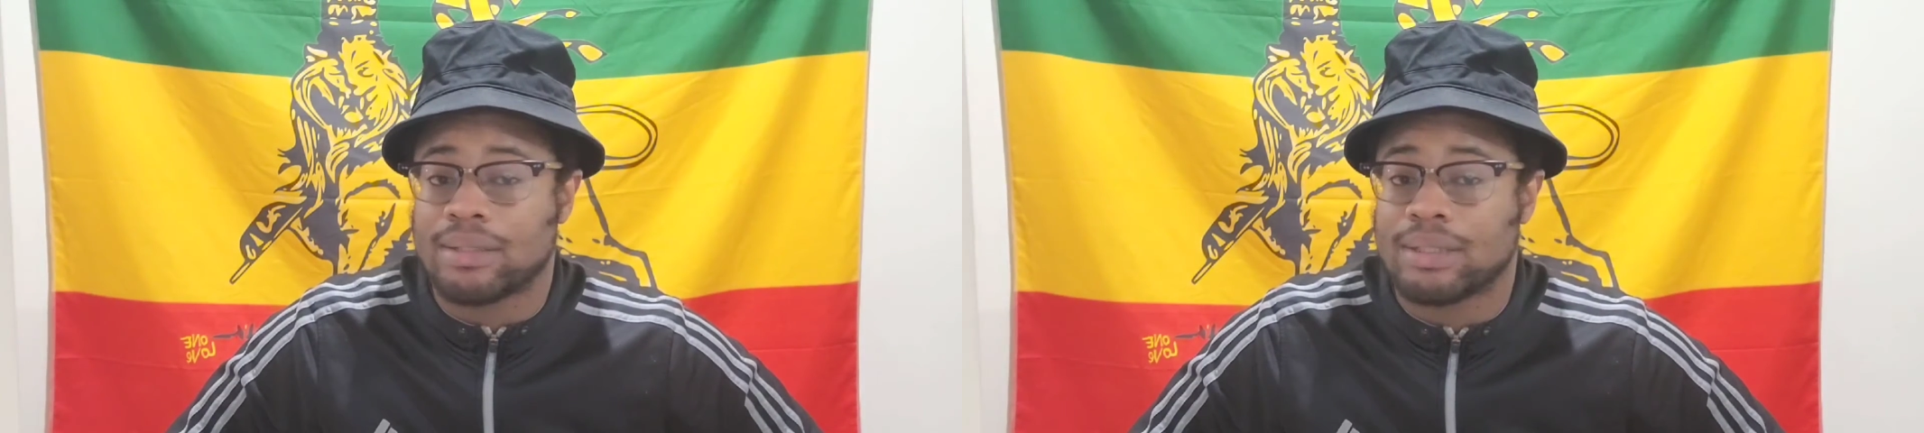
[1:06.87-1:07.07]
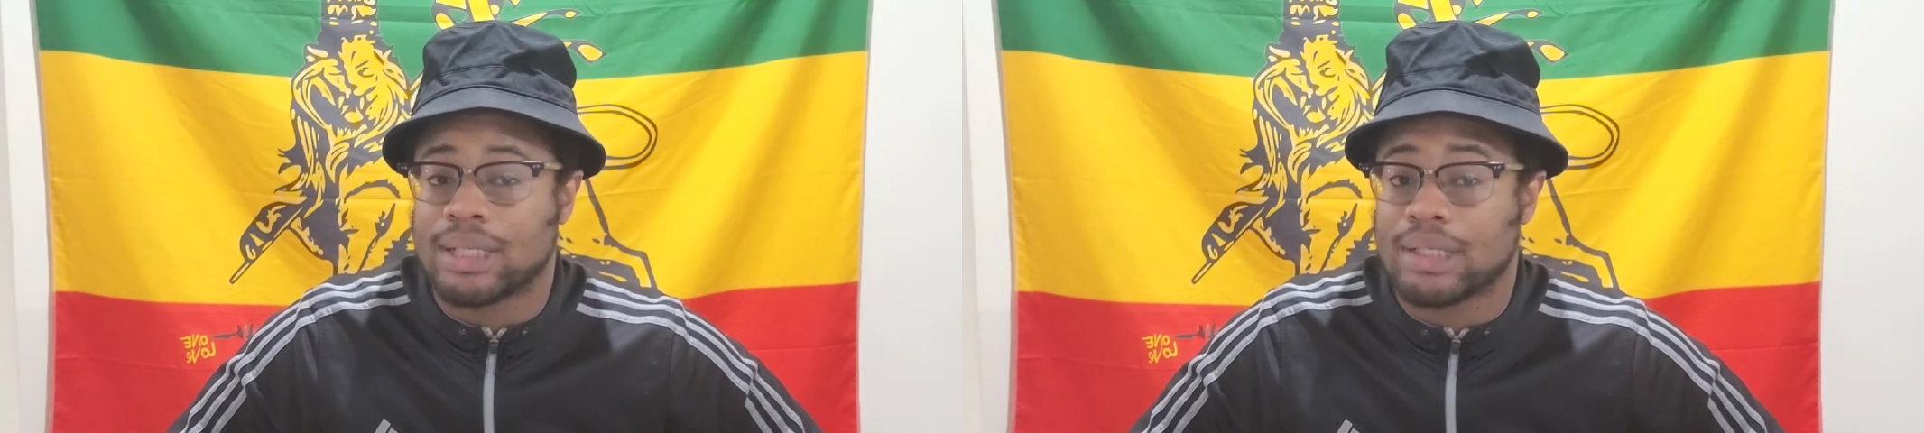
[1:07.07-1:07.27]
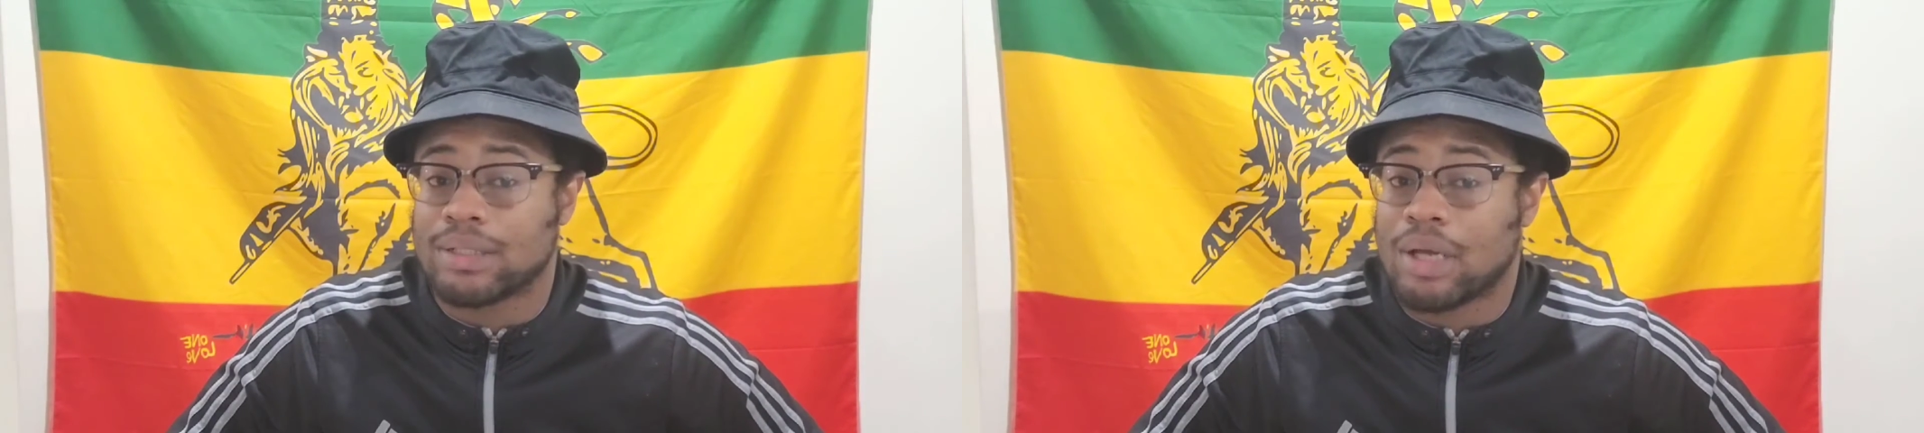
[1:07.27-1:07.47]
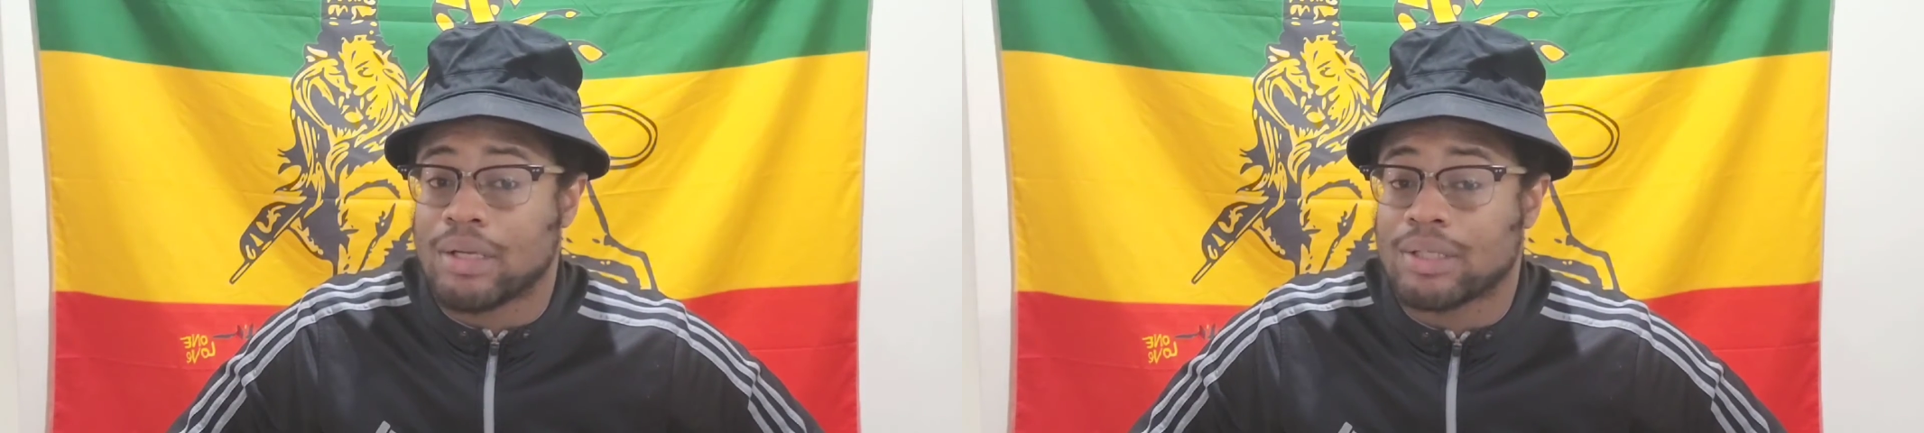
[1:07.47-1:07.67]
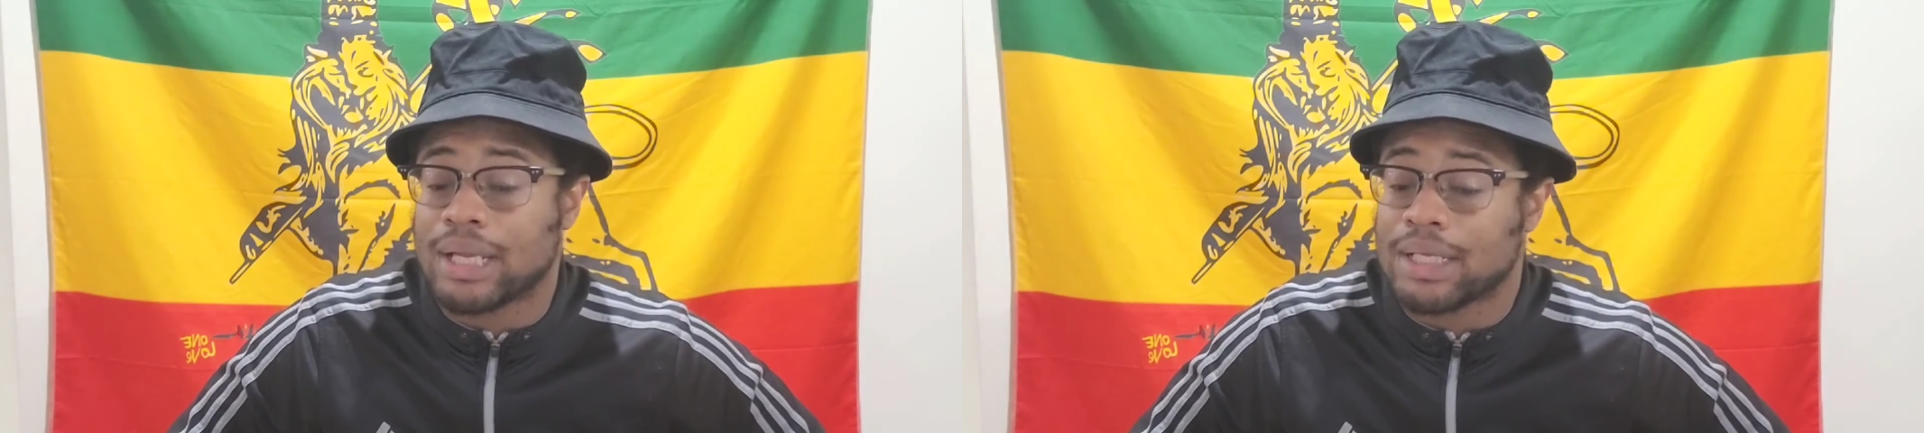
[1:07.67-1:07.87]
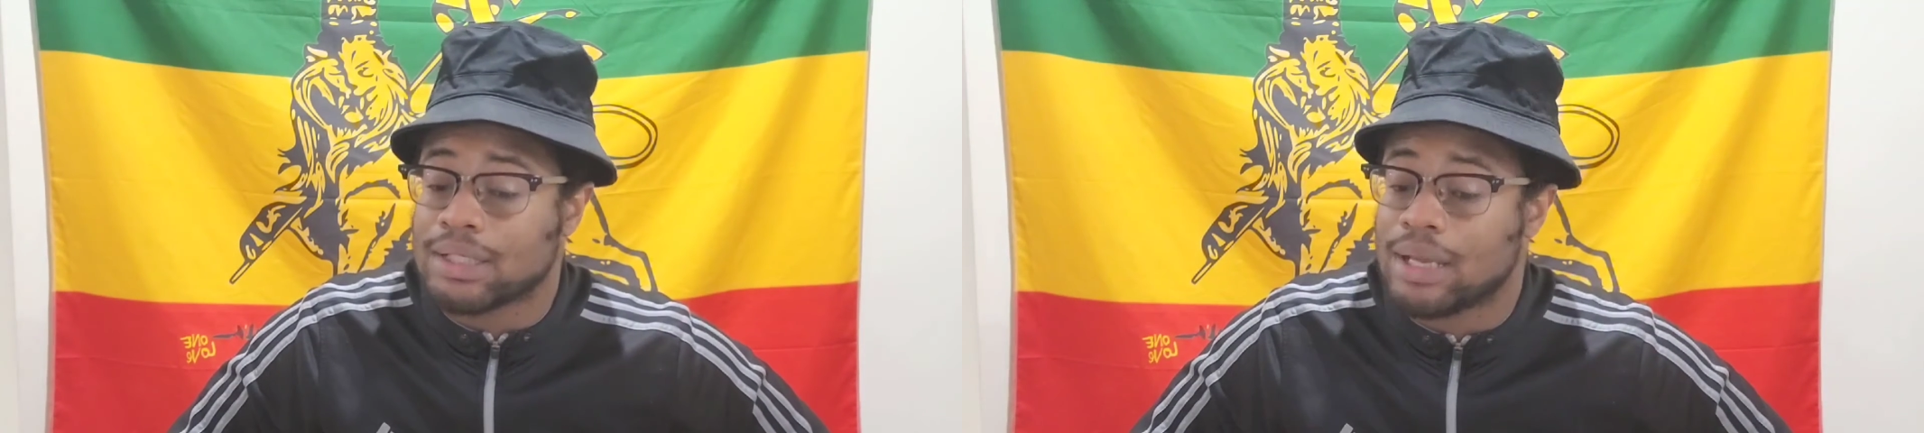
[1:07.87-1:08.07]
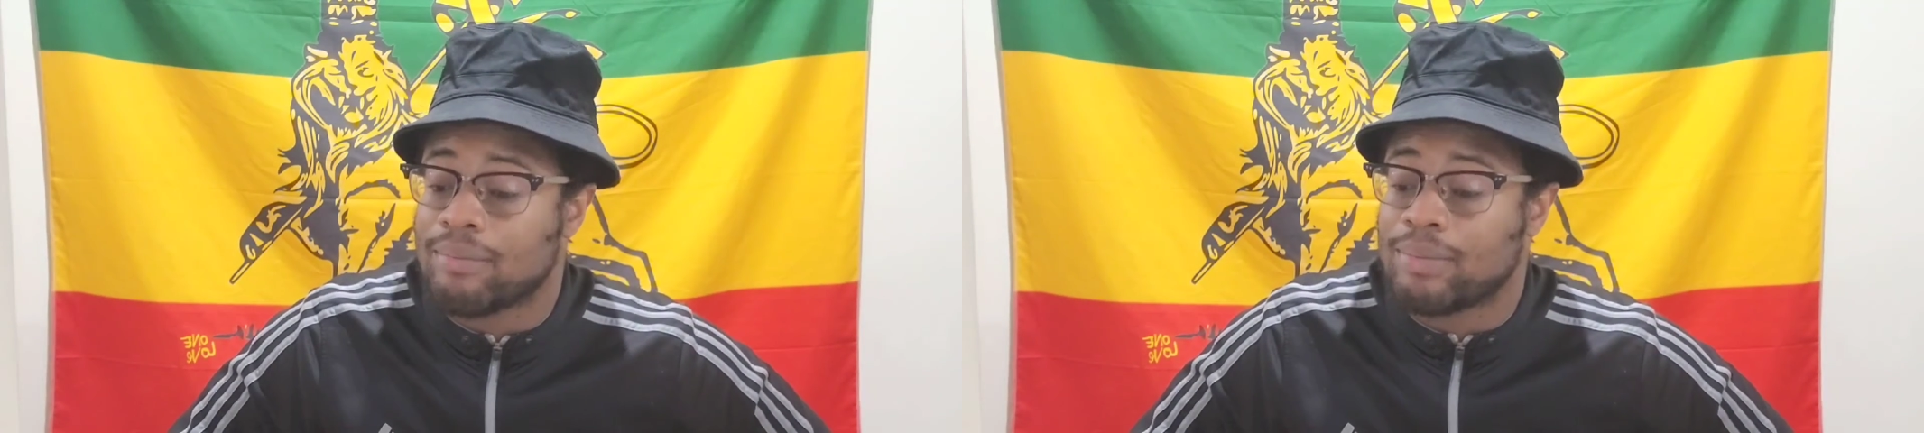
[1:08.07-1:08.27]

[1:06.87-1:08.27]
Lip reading: They're starting to accept